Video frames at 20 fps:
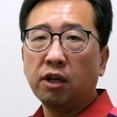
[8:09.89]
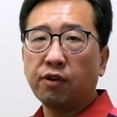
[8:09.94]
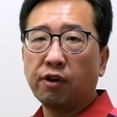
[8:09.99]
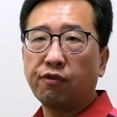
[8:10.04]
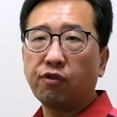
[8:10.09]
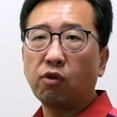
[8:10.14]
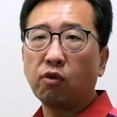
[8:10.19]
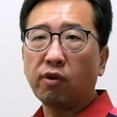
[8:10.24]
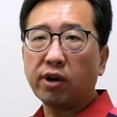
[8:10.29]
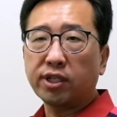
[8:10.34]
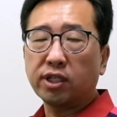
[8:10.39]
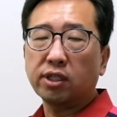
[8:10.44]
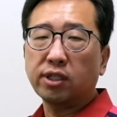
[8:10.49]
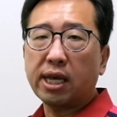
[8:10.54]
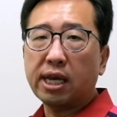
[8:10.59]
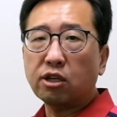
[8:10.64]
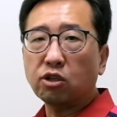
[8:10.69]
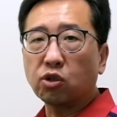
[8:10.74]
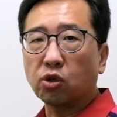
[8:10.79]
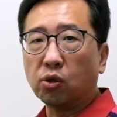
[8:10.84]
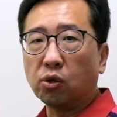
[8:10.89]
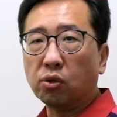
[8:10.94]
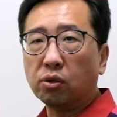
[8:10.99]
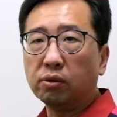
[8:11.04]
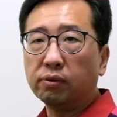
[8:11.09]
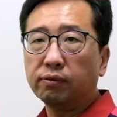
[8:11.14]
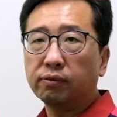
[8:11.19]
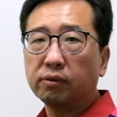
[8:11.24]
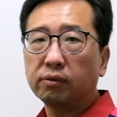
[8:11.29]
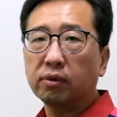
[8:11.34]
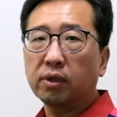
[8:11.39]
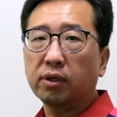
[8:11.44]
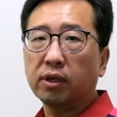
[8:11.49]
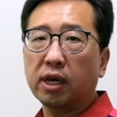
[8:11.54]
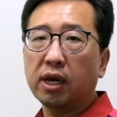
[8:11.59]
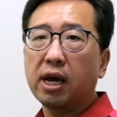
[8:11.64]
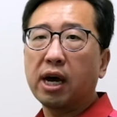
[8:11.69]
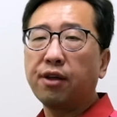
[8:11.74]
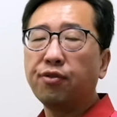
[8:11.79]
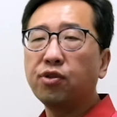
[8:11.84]
Now for residential,
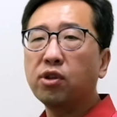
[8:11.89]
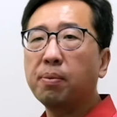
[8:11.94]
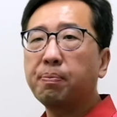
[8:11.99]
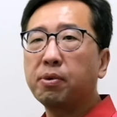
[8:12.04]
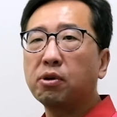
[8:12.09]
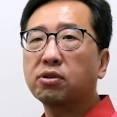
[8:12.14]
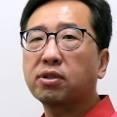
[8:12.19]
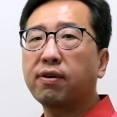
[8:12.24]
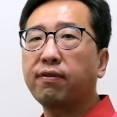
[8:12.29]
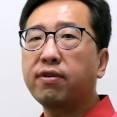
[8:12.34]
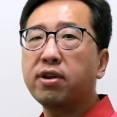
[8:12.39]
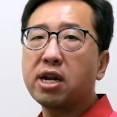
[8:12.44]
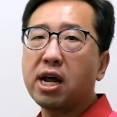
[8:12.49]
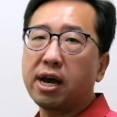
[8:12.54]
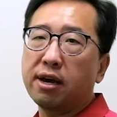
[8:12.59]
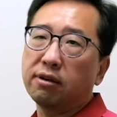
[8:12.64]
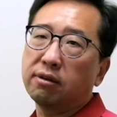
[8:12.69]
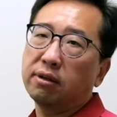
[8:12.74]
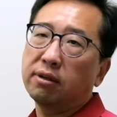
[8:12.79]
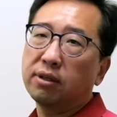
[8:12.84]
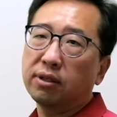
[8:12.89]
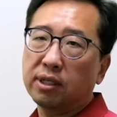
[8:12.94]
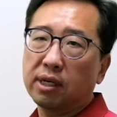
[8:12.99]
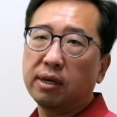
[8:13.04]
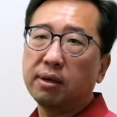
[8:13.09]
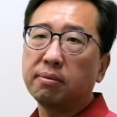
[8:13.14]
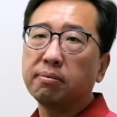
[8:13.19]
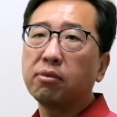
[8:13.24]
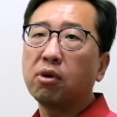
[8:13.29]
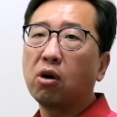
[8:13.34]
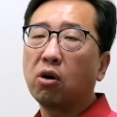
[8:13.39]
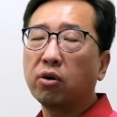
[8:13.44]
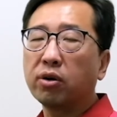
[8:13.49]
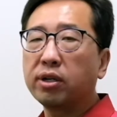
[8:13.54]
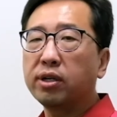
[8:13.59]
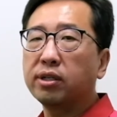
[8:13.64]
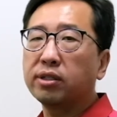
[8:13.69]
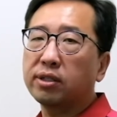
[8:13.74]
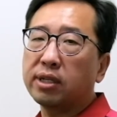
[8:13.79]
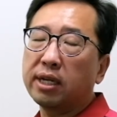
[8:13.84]
okay, under Bill 79, say
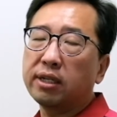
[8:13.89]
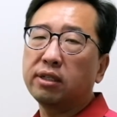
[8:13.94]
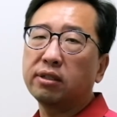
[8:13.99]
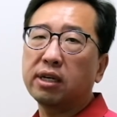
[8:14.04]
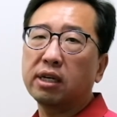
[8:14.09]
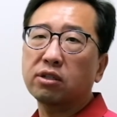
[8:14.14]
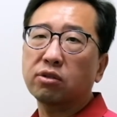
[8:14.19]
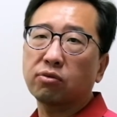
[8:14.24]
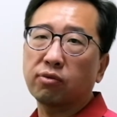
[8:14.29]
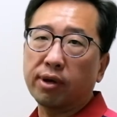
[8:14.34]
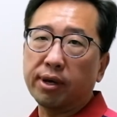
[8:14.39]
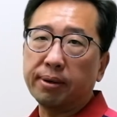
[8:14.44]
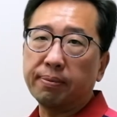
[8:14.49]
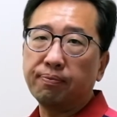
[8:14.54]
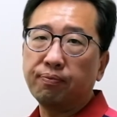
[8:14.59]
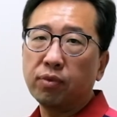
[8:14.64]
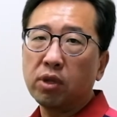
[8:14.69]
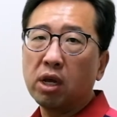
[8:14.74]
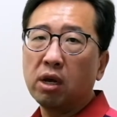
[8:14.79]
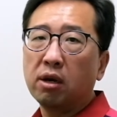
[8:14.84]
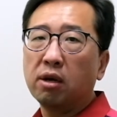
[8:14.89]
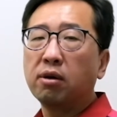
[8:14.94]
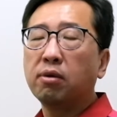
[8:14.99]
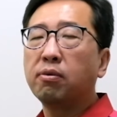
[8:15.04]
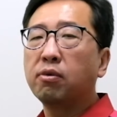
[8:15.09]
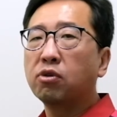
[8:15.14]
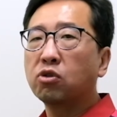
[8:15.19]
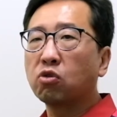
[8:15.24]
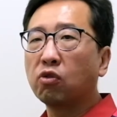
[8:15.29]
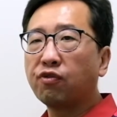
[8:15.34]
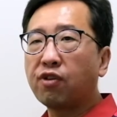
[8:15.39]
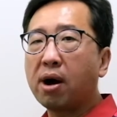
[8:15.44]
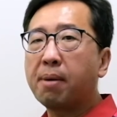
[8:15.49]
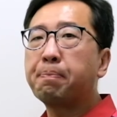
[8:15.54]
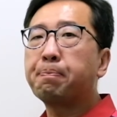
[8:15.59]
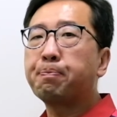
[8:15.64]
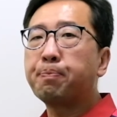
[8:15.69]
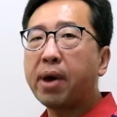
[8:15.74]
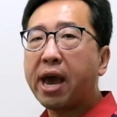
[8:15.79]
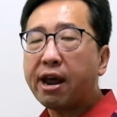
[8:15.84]
Ordinance 19-3, so
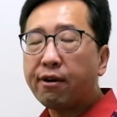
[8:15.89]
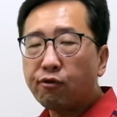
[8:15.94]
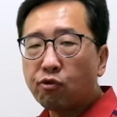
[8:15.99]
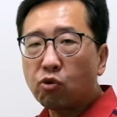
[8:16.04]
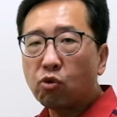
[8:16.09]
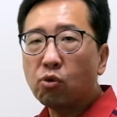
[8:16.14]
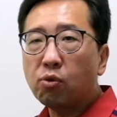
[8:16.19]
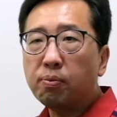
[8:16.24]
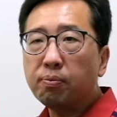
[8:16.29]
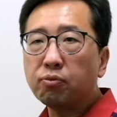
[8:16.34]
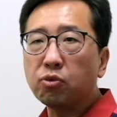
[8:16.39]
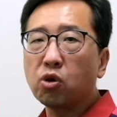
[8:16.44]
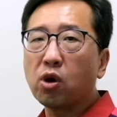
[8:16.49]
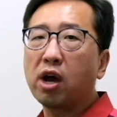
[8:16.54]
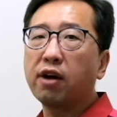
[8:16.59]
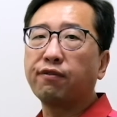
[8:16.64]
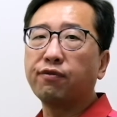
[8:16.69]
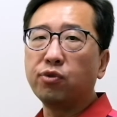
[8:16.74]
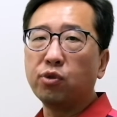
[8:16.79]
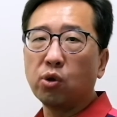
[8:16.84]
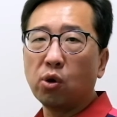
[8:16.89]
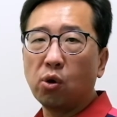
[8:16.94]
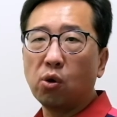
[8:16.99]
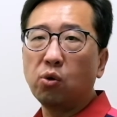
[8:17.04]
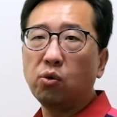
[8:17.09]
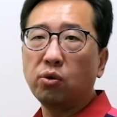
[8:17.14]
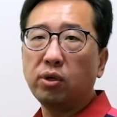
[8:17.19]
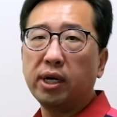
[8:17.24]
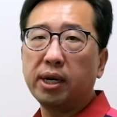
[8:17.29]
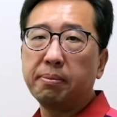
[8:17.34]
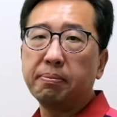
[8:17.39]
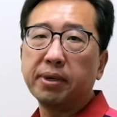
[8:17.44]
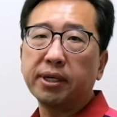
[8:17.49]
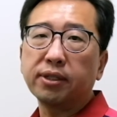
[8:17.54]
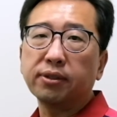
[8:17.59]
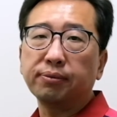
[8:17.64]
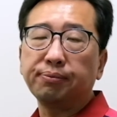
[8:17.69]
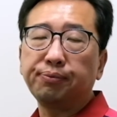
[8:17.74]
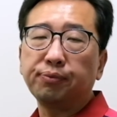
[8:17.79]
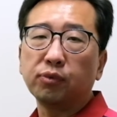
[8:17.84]
for bedroom, you have no limit,
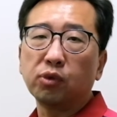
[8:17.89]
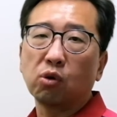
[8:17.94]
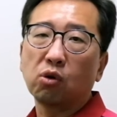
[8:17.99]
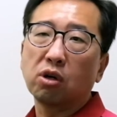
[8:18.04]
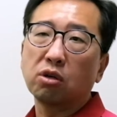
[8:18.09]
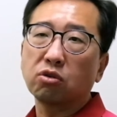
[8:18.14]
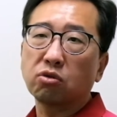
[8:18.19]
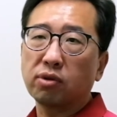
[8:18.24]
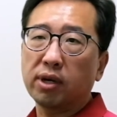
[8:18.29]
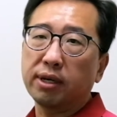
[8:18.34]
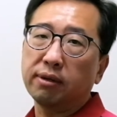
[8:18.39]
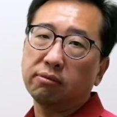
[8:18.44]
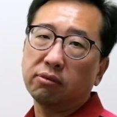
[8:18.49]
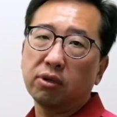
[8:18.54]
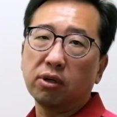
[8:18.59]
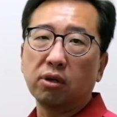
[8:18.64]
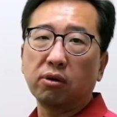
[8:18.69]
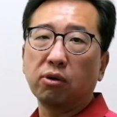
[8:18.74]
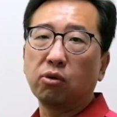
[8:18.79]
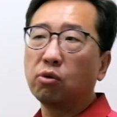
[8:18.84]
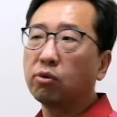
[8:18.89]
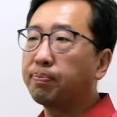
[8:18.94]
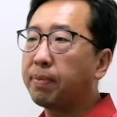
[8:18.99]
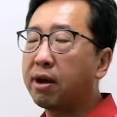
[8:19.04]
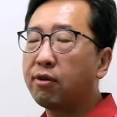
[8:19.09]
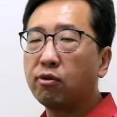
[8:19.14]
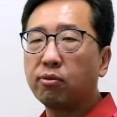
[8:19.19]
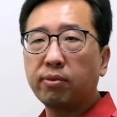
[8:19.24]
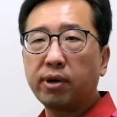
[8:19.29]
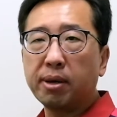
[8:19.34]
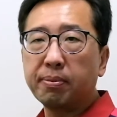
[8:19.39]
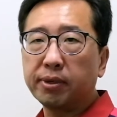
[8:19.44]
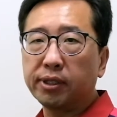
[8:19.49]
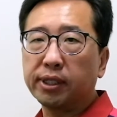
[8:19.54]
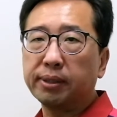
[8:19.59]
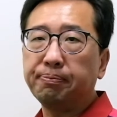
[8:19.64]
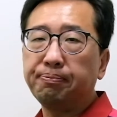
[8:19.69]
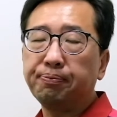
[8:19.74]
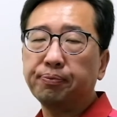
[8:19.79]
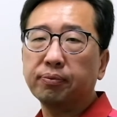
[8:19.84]
no constraint, no bedroom
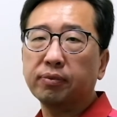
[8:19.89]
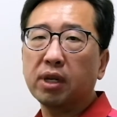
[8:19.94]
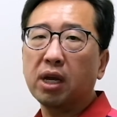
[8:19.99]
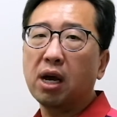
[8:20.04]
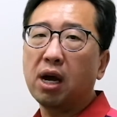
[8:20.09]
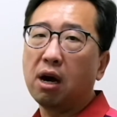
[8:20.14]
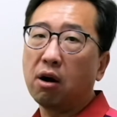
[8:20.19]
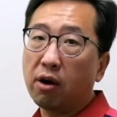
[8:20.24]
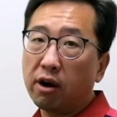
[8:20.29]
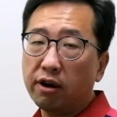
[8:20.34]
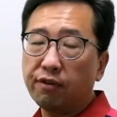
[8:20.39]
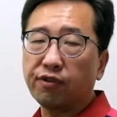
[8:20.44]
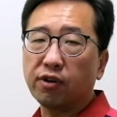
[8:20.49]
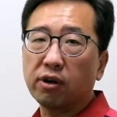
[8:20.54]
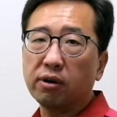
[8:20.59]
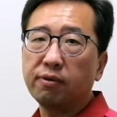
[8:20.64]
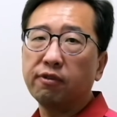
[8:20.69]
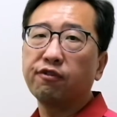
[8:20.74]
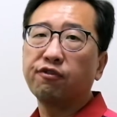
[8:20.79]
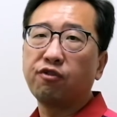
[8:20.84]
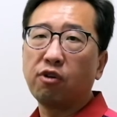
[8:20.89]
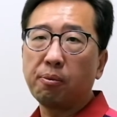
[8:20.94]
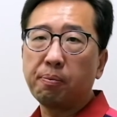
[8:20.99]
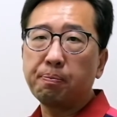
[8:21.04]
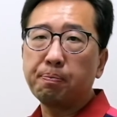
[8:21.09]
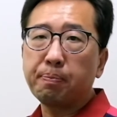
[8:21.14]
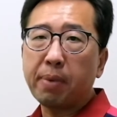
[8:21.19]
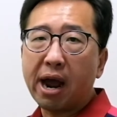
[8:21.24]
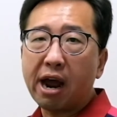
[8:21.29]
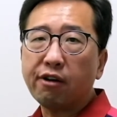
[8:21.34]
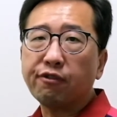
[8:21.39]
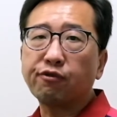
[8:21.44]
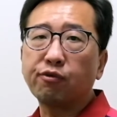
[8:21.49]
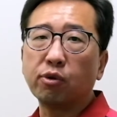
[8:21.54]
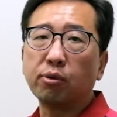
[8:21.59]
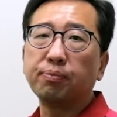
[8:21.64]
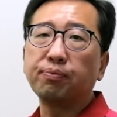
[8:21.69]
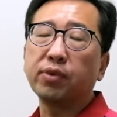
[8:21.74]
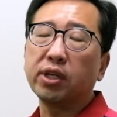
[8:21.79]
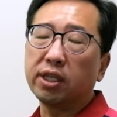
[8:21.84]
limited. However, for
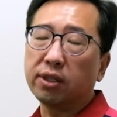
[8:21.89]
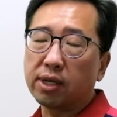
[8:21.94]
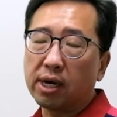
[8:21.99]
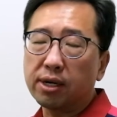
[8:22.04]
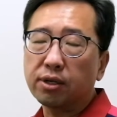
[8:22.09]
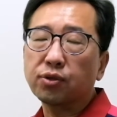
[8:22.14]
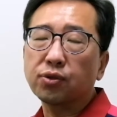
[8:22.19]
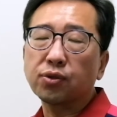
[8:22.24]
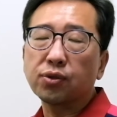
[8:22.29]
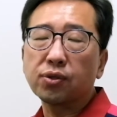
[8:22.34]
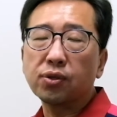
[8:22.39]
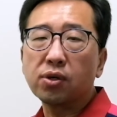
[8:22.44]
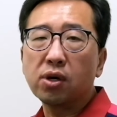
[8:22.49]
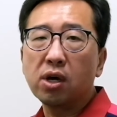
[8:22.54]
bathroom, it does.